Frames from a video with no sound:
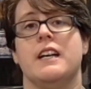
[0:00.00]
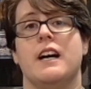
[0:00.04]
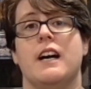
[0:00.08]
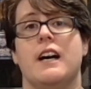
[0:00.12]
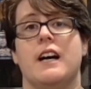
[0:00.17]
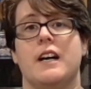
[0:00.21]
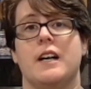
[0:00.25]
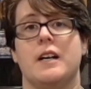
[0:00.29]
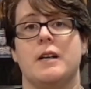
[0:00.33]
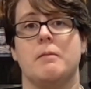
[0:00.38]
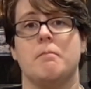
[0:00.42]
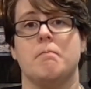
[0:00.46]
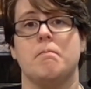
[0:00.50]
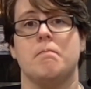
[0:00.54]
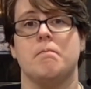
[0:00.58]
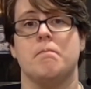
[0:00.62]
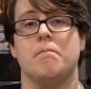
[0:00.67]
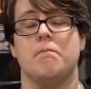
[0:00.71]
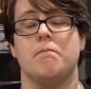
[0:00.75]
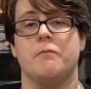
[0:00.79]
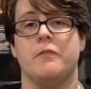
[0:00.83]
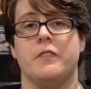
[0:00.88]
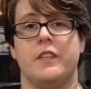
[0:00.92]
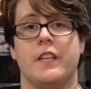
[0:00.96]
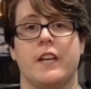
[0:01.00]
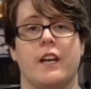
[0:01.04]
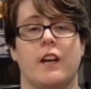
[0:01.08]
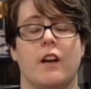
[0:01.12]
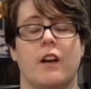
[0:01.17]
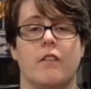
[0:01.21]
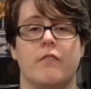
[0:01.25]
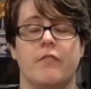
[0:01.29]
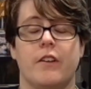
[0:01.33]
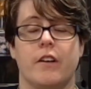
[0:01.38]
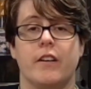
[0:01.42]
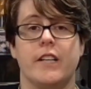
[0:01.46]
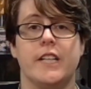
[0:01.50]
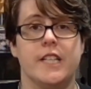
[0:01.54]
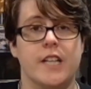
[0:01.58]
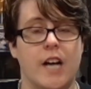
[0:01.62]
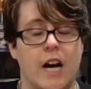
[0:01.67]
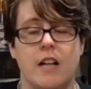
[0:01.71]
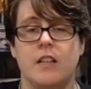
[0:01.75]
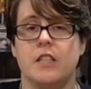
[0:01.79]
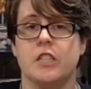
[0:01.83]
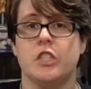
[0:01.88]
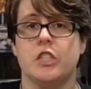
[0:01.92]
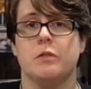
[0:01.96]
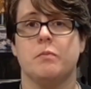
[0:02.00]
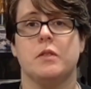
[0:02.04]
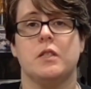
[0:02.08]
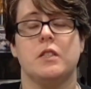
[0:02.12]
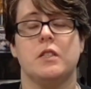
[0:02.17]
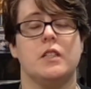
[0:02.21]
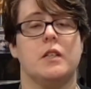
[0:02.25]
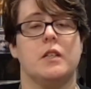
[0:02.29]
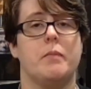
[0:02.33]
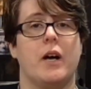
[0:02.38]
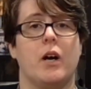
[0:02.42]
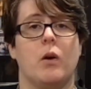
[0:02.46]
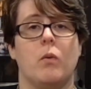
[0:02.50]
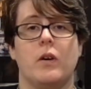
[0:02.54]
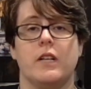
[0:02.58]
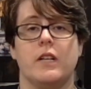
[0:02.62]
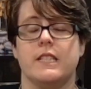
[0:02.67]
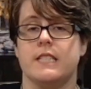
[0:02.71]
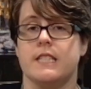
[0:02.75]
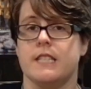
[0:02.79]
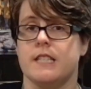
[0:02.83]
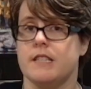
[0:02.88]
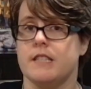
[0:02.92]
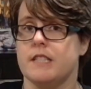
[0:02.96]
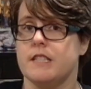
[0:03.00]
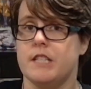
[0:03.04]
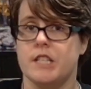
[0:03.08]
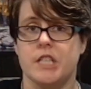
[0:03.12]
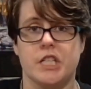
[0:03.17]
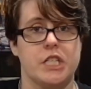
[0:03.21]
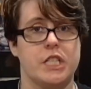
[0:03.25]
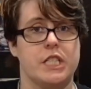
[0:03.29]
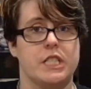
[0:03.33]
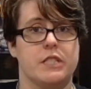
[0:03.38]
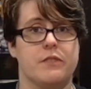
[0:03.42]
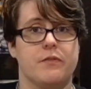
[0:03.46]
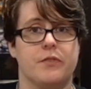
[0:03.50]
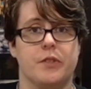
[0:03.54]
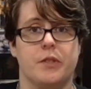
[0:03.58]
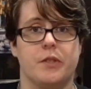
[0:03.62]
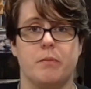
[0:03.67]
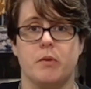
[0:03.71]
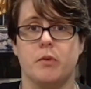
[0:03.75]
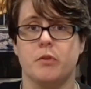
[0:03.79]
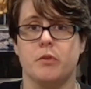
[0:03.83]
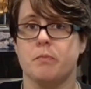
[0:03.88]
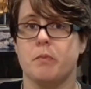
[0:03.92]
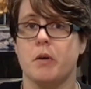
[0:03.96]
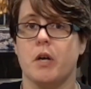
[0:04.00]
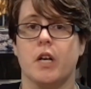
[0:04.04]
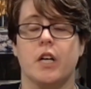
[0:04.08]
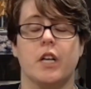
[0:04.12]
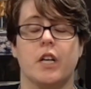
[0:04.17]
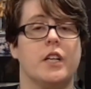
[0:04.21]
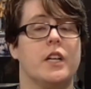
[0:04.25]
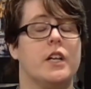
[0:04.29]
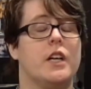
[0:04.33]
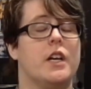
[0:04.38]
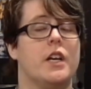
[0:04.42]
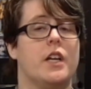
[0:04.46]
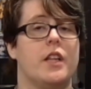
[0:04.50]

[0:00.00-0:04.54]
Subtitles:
They are very knowledgeable about what is in the dishes for the most part.